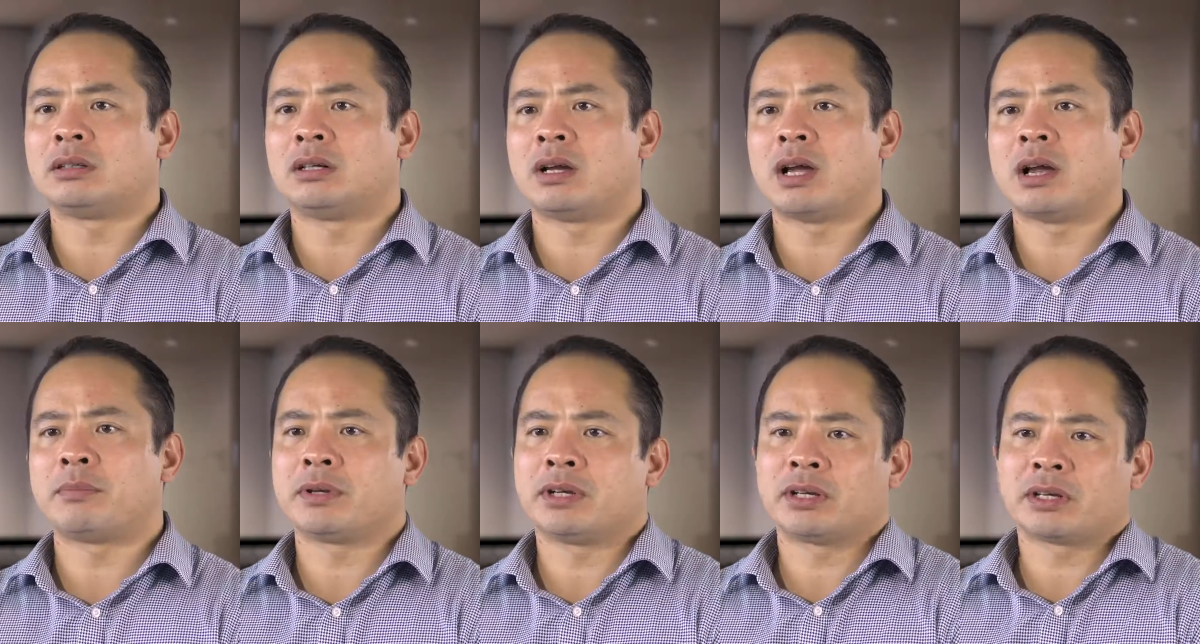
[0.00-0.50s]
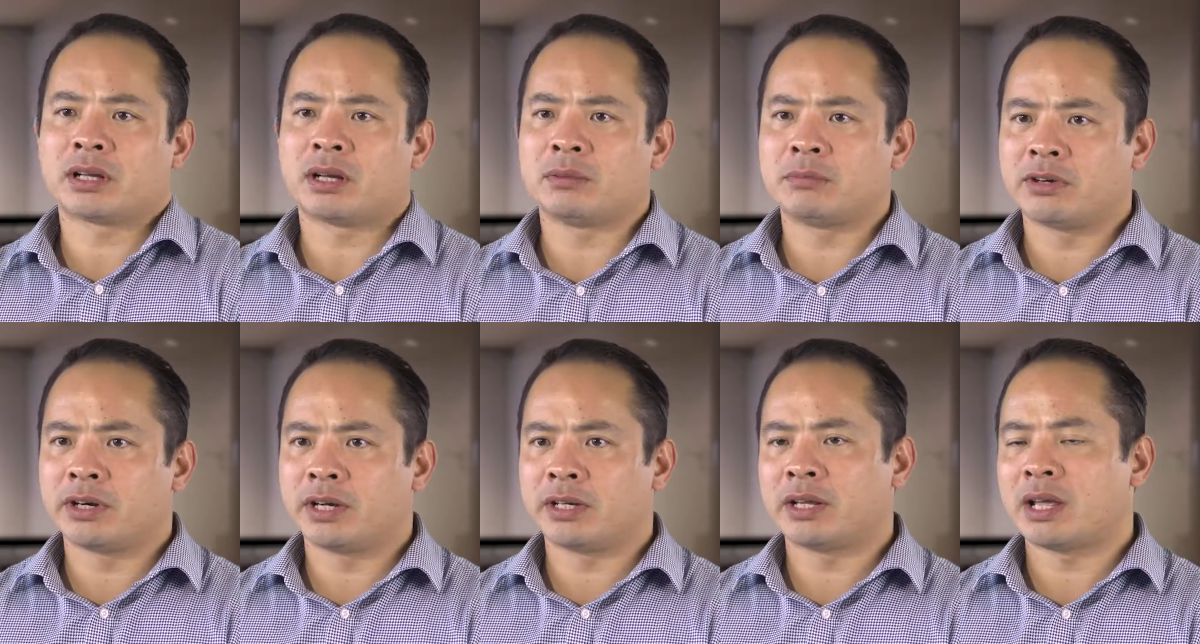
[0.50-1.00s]
Happy to
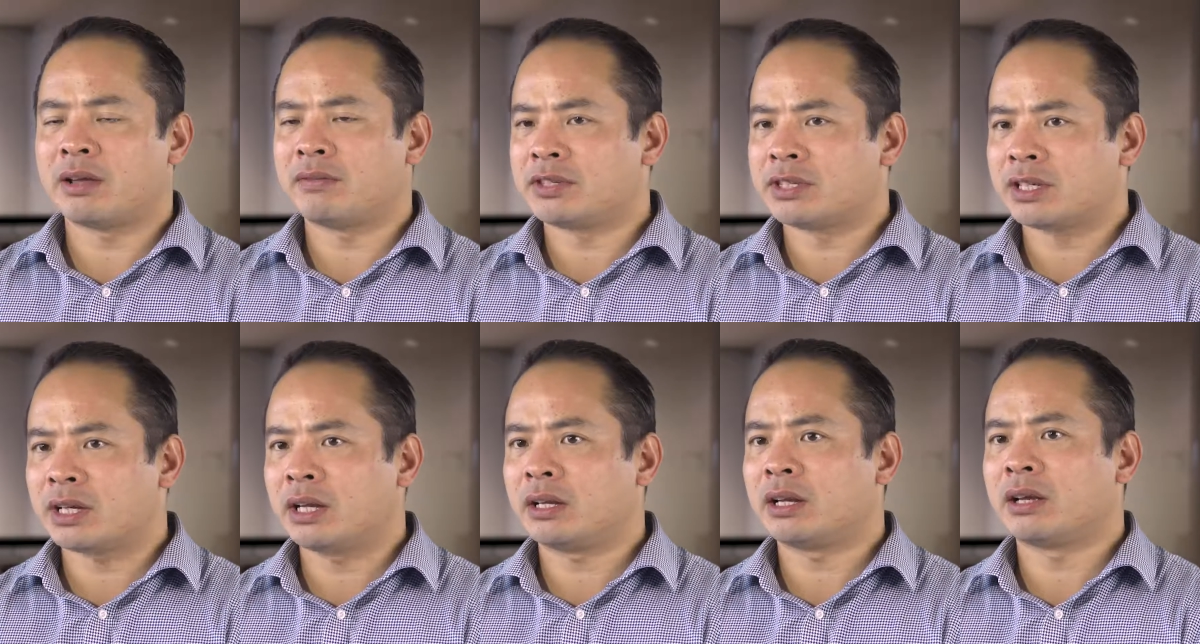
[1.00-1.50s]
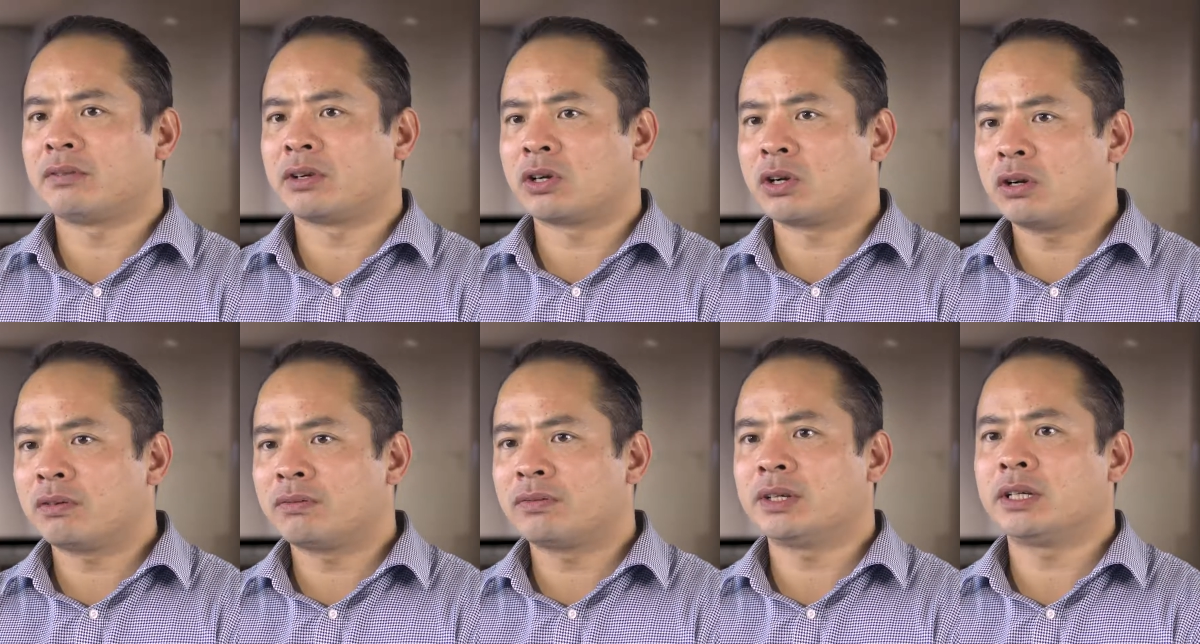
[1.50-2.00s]
come around, have a chat, have a
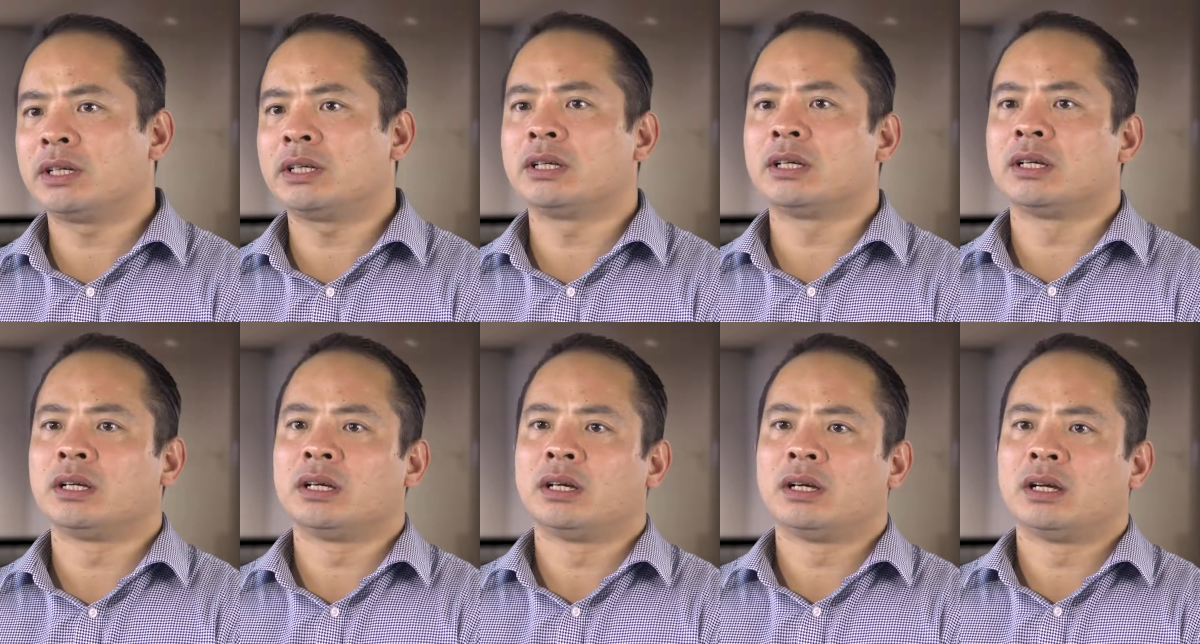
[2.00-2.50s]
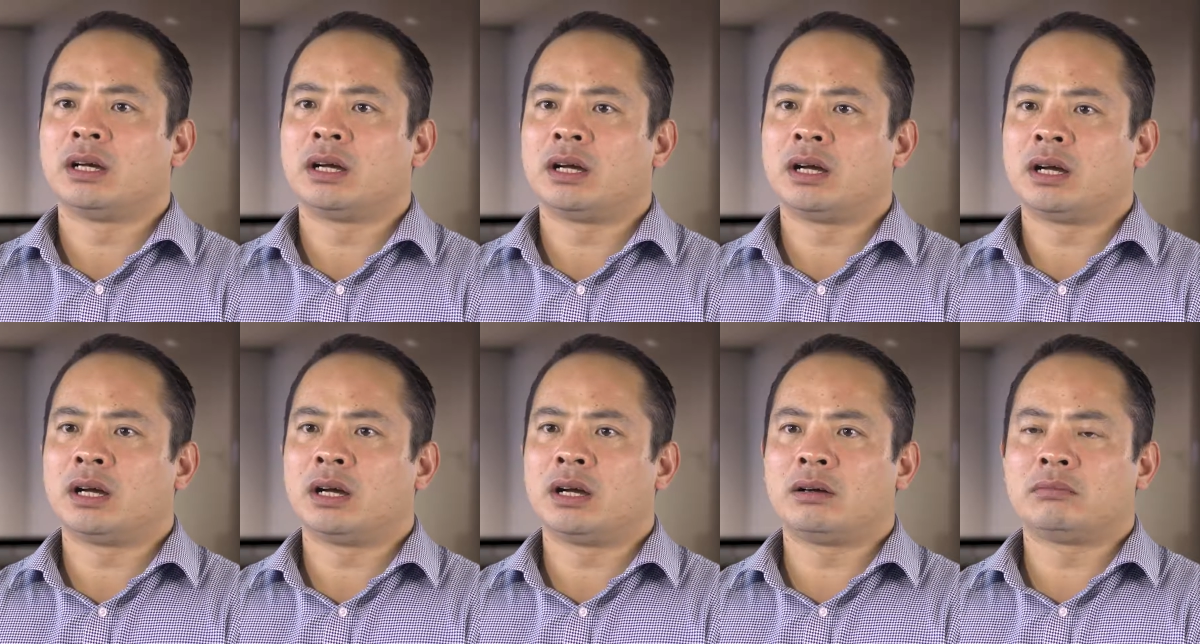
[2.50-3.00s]
coffee,
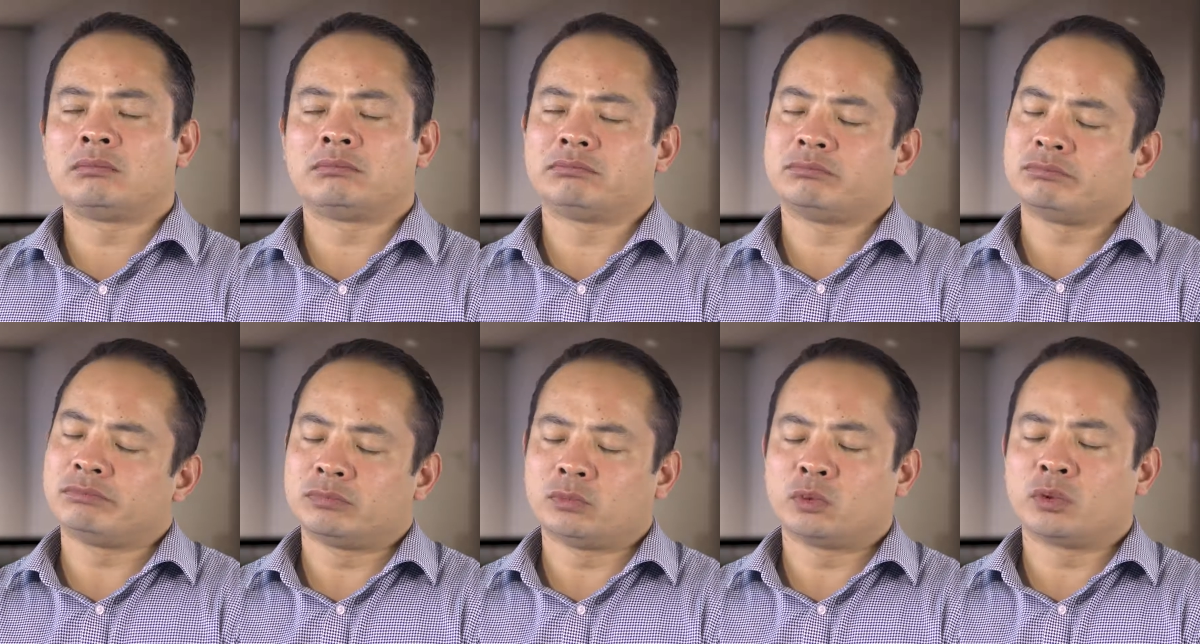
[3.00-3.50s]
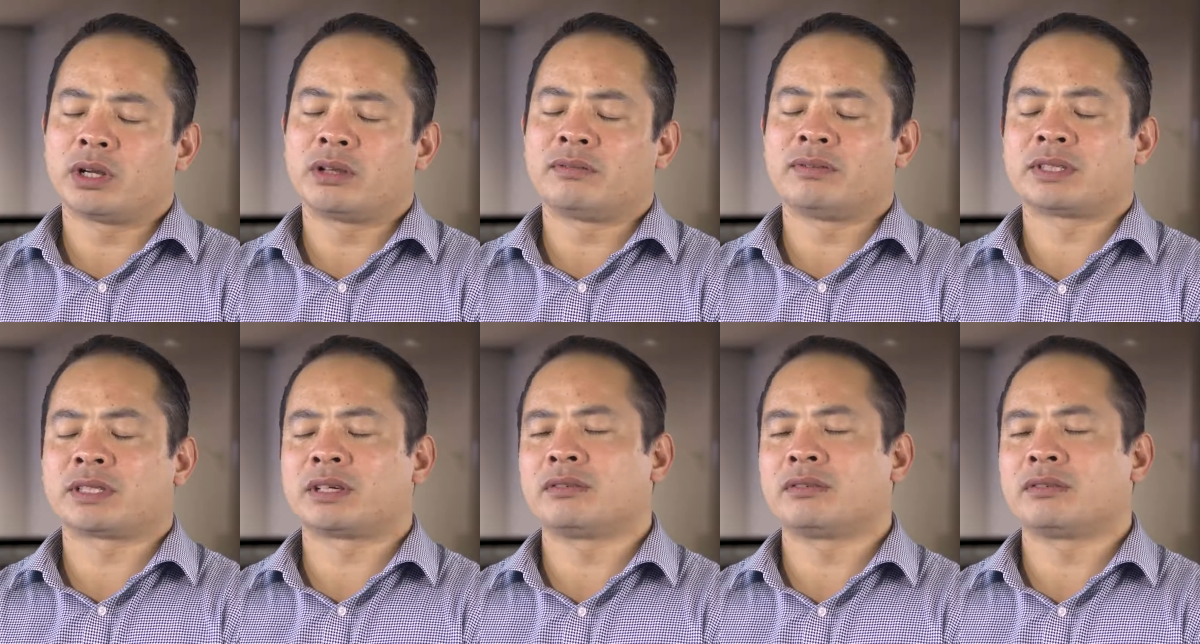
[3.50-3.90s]
um, whatever's